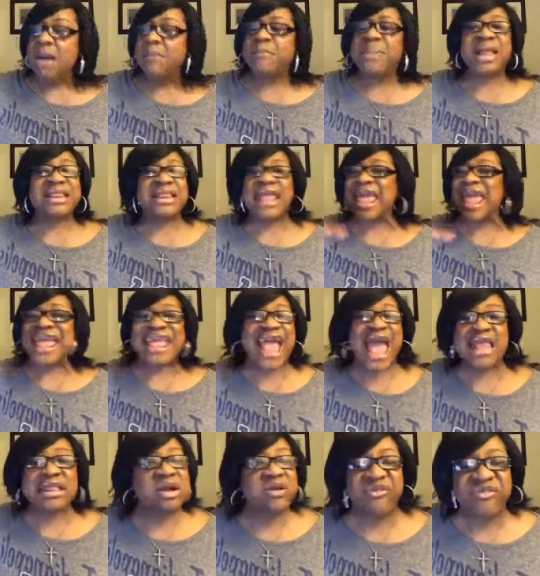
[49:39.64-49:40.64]
but they ain't
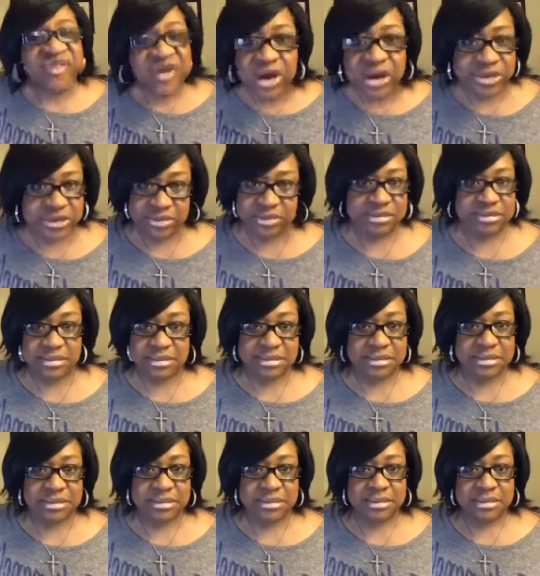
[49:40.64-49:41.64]
got no fruit.
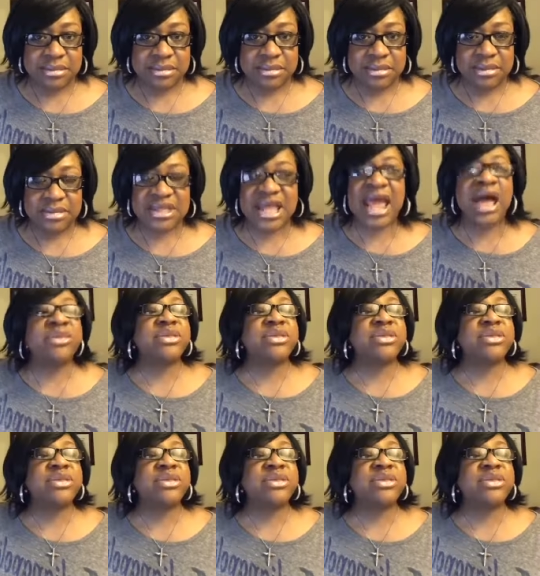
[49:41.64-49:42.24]
They